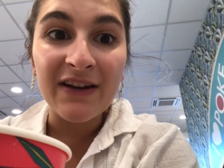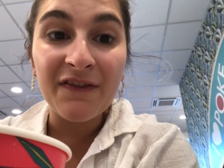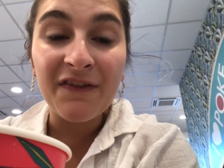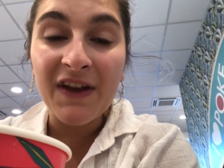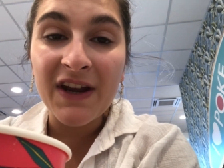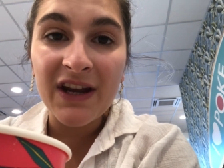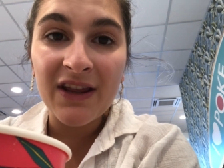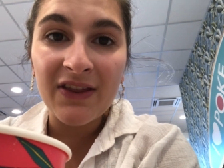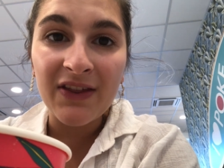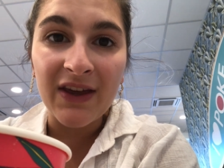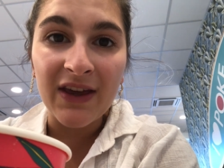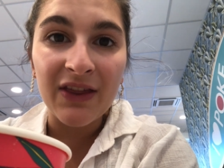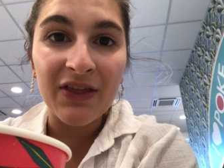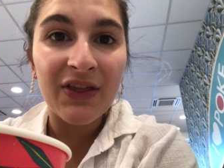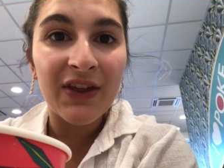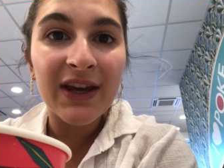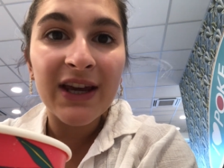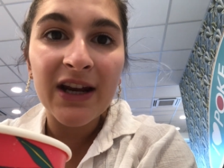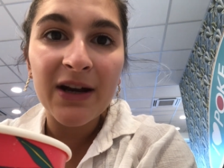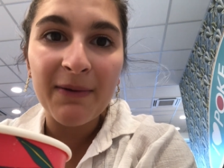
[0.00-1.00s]
if anything,
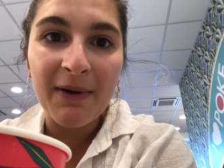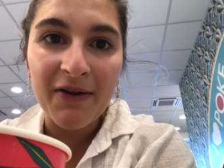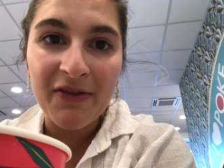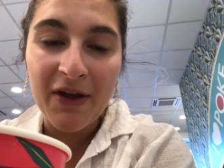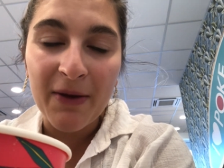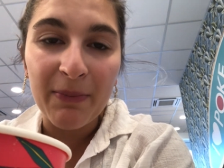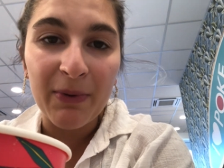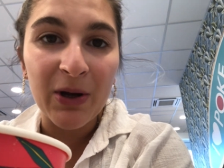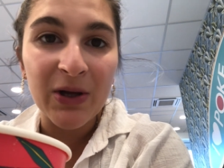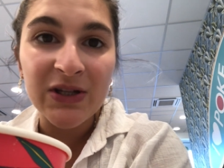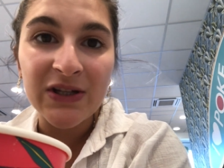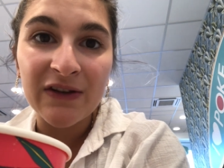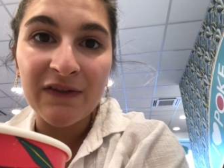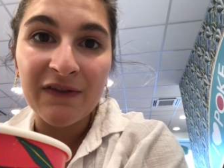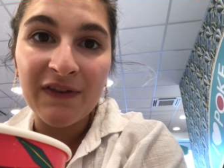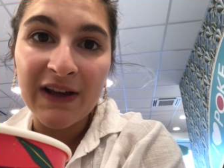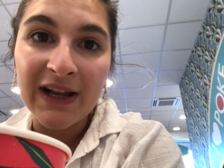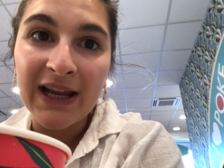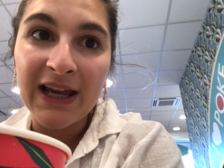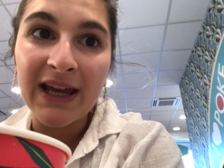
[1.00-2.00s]
thinking about that bloating
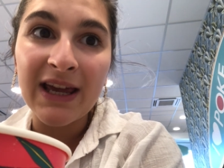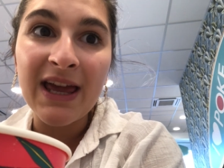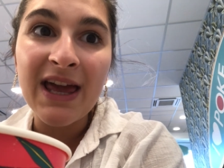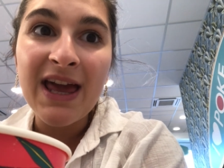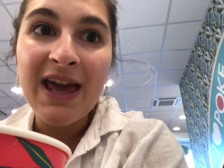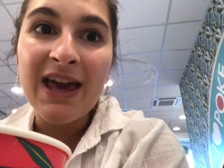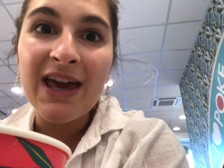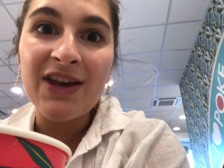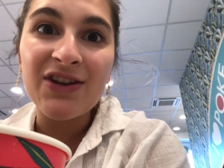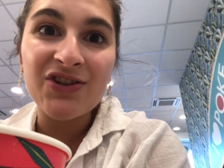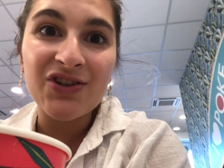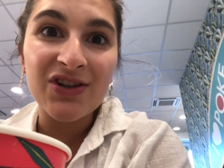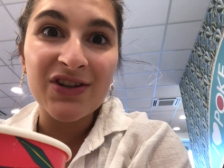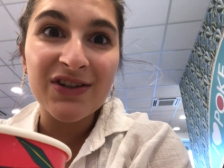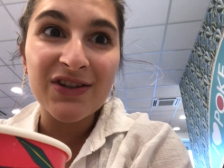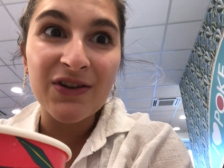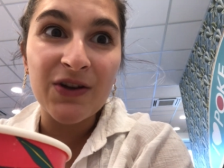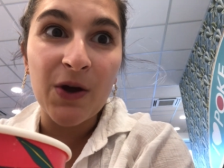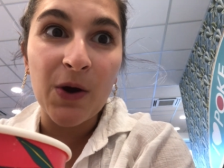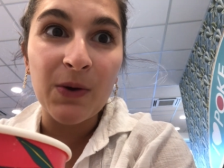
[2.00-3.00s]
feeling is
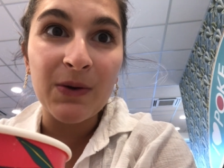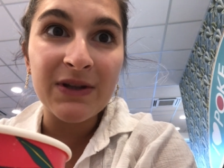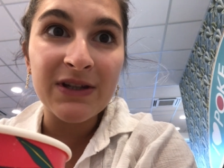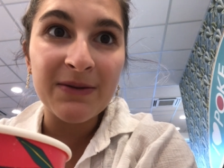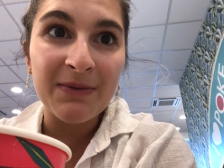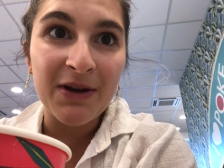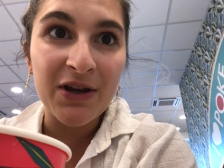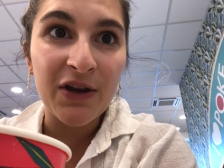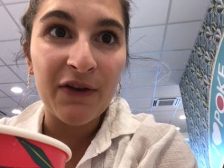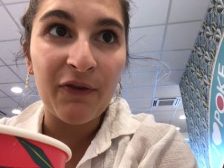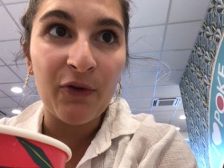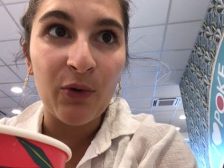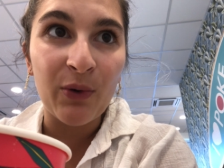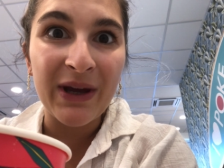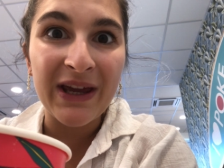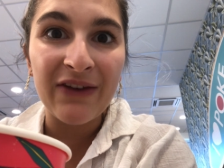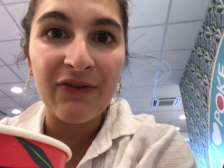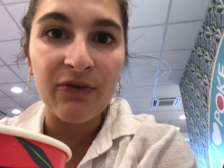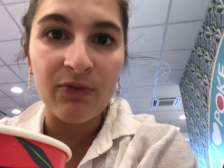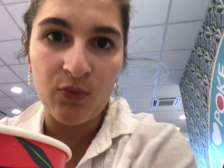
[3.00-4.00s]
just going to make you feel
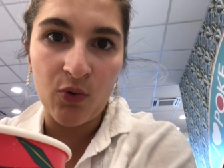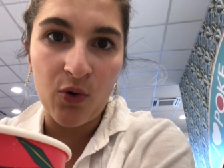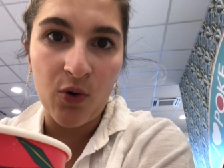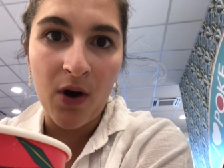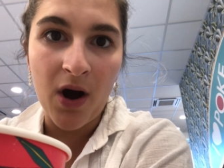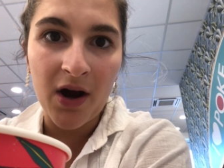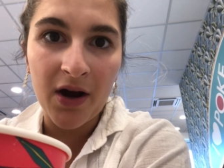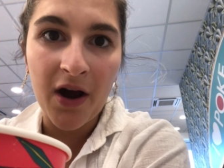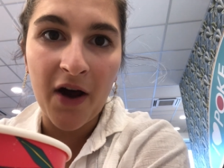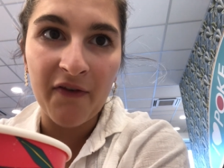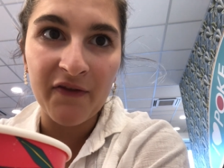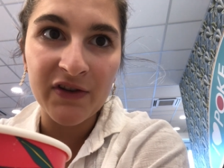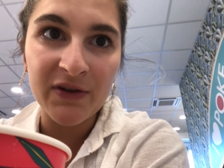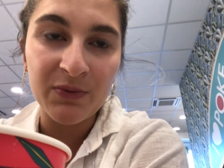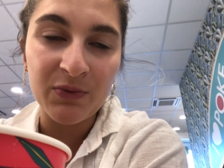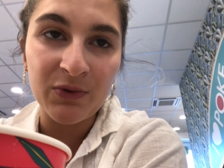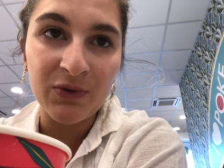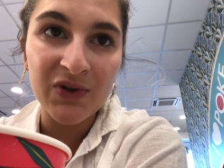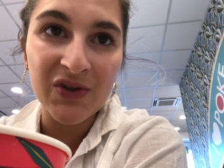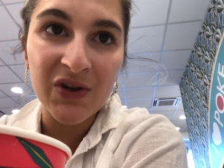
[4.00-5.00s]
even more
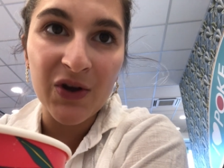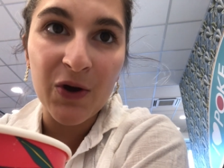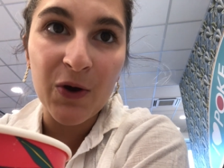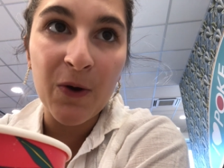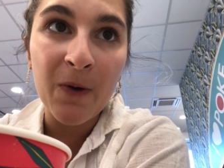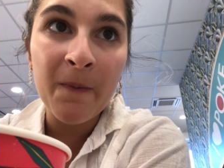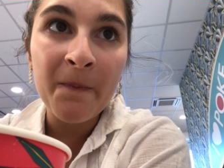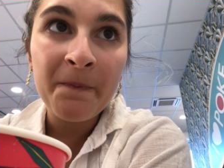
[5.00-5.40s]
uncomfortable. So